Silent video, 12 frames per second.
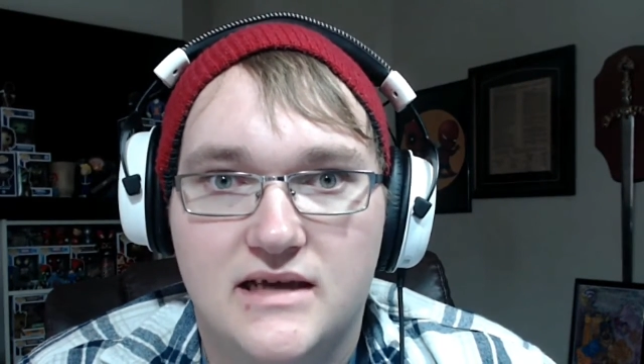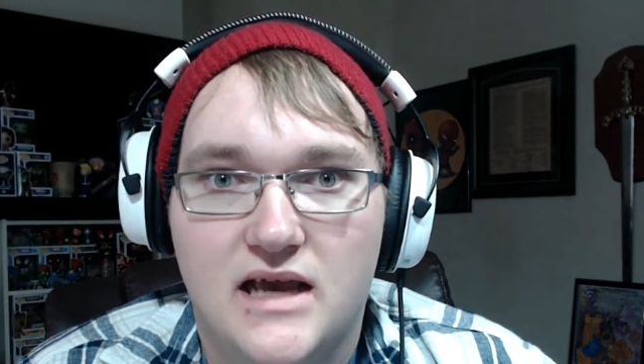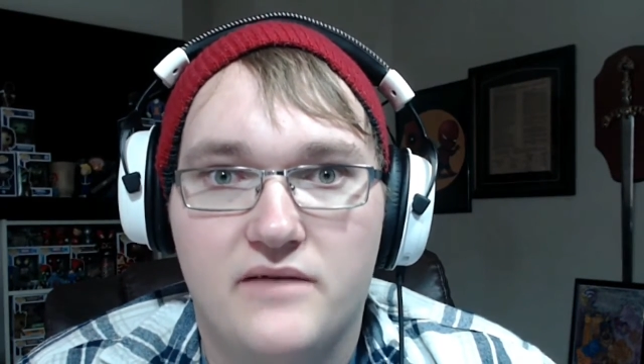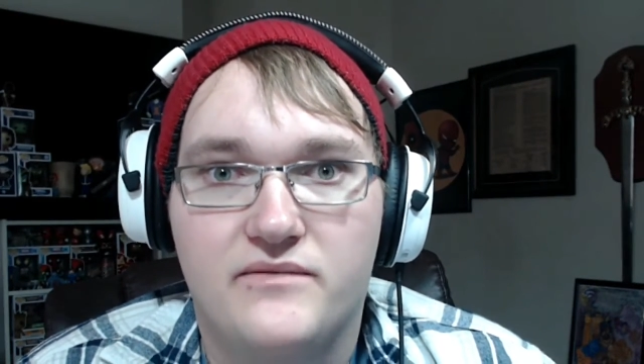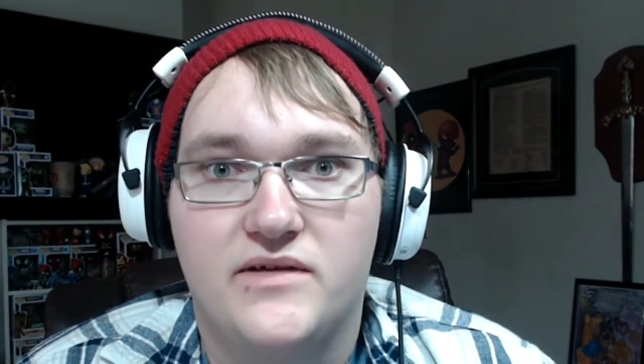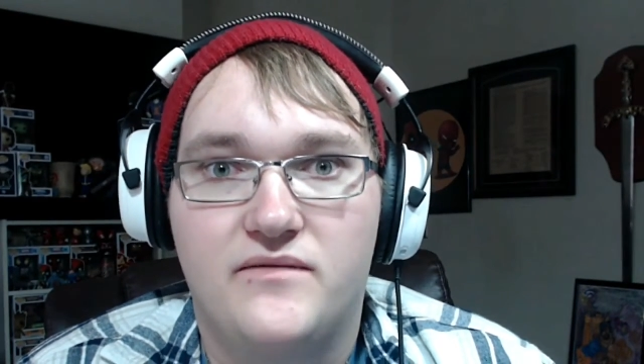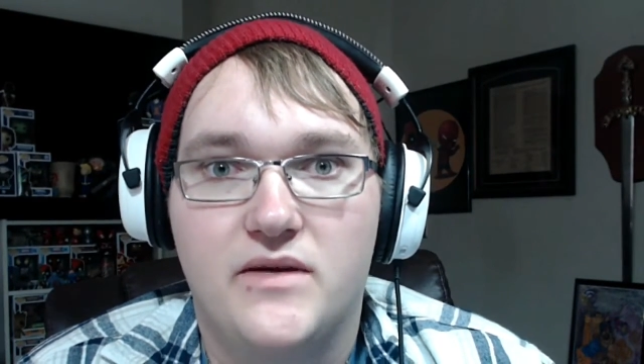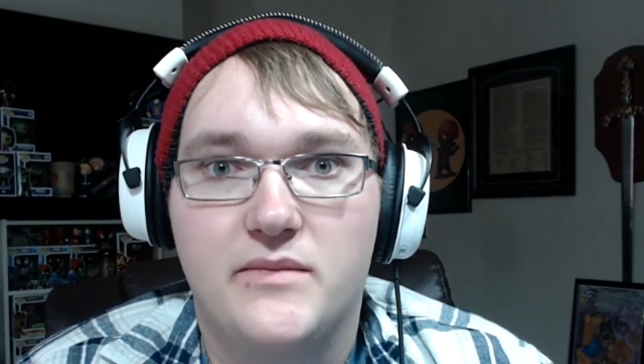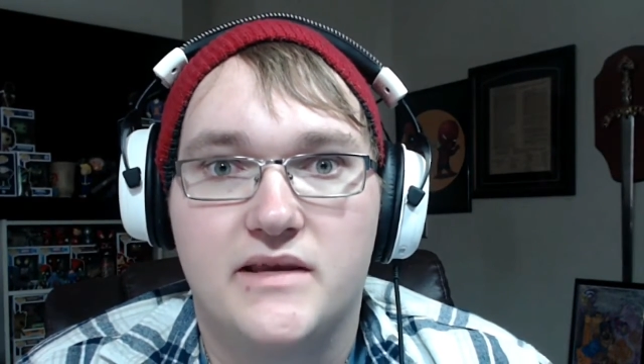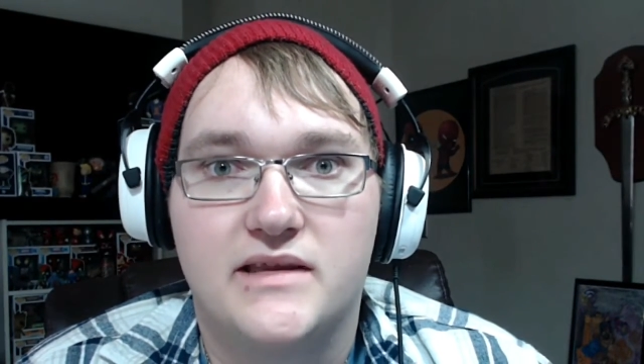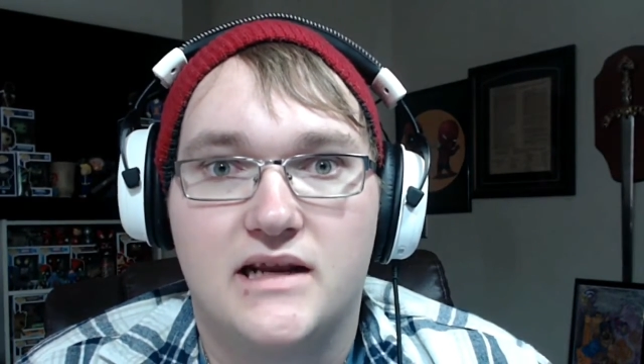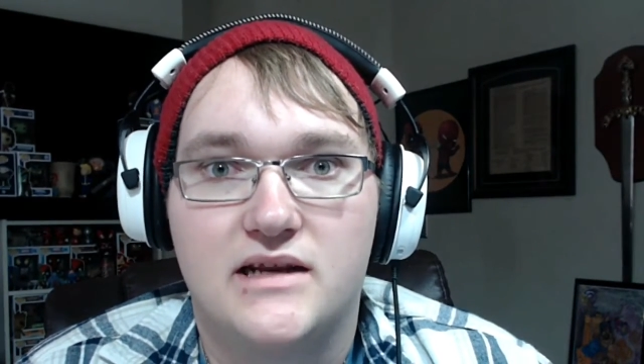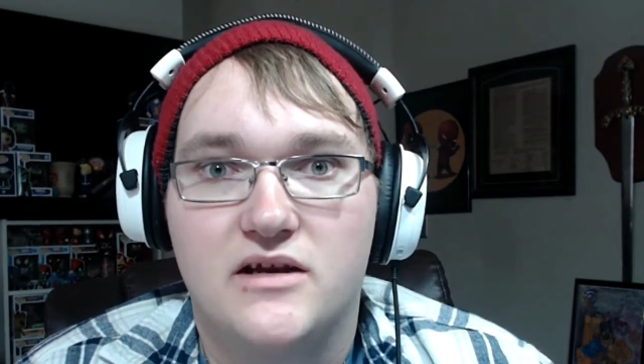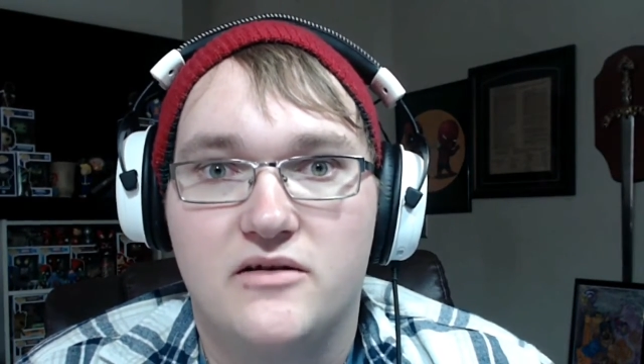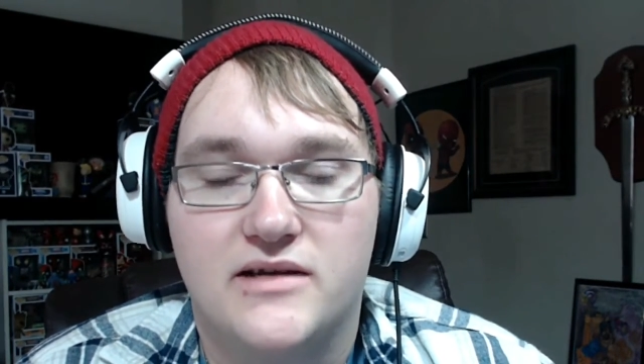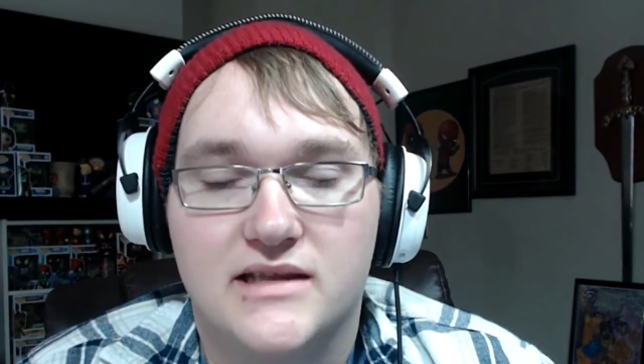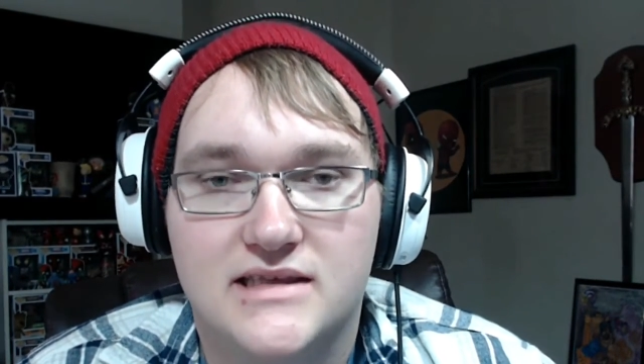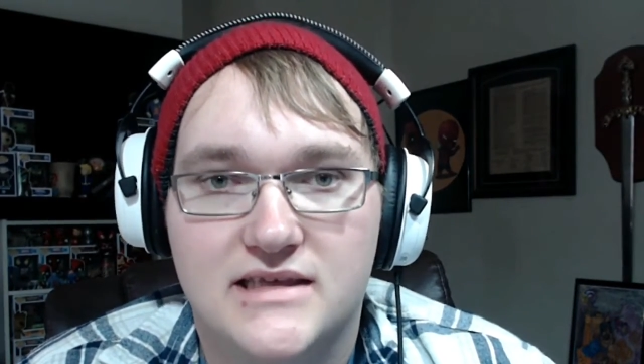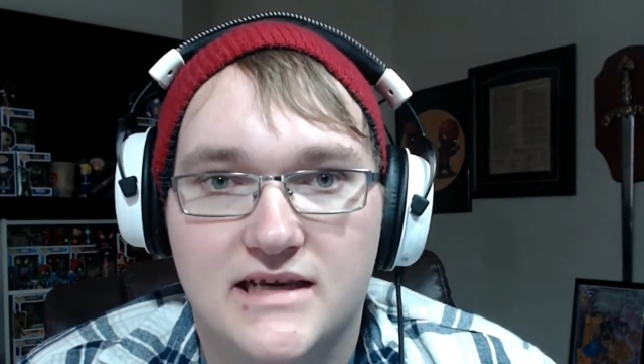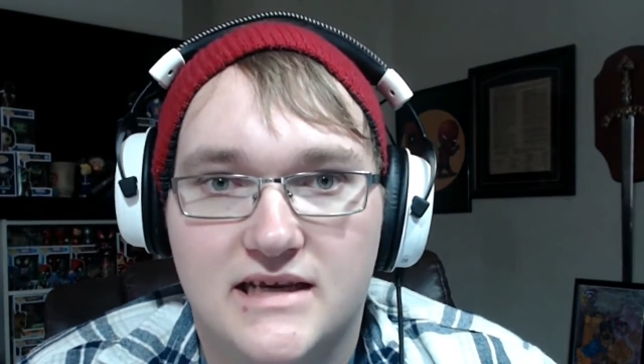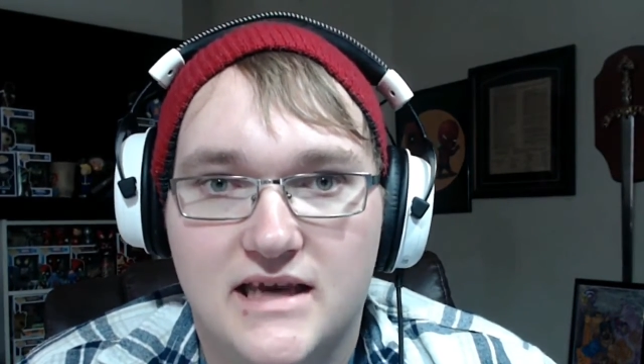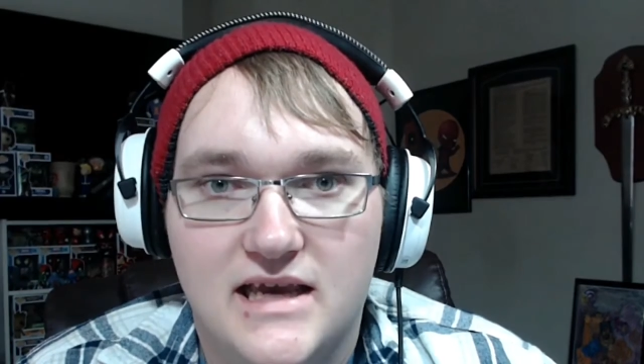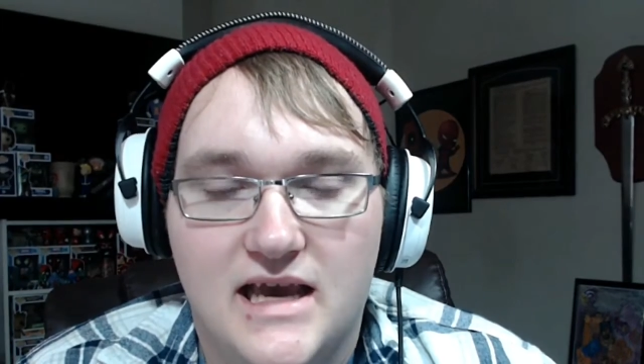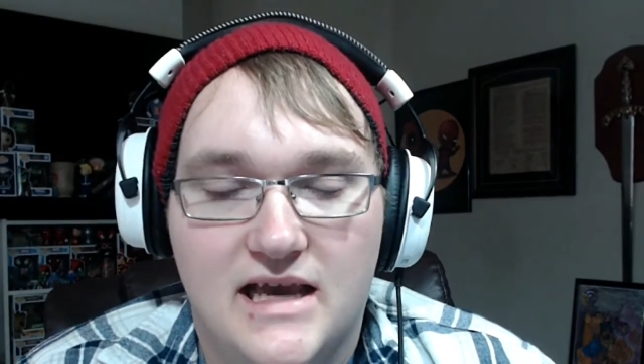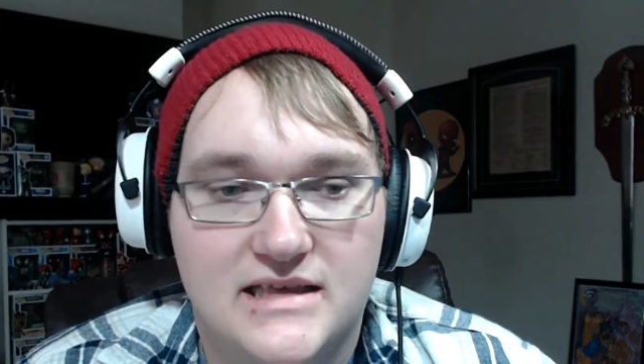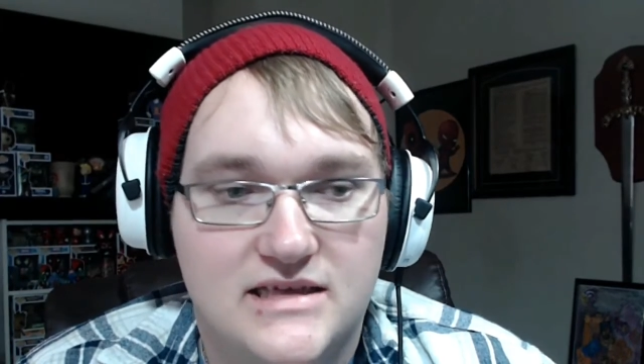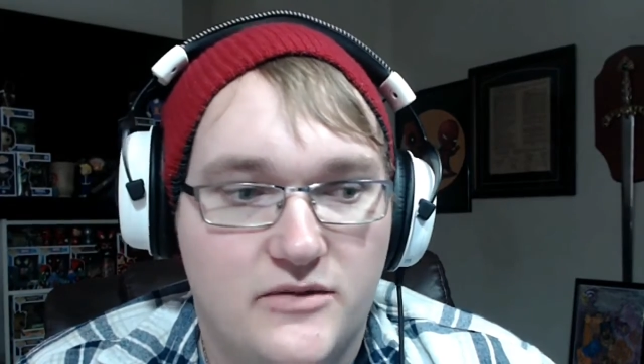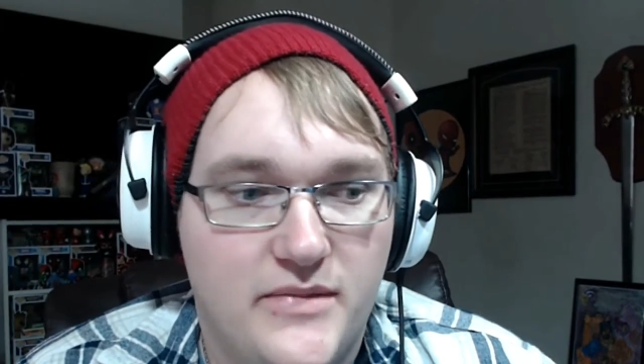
Every female that I know gets sick and still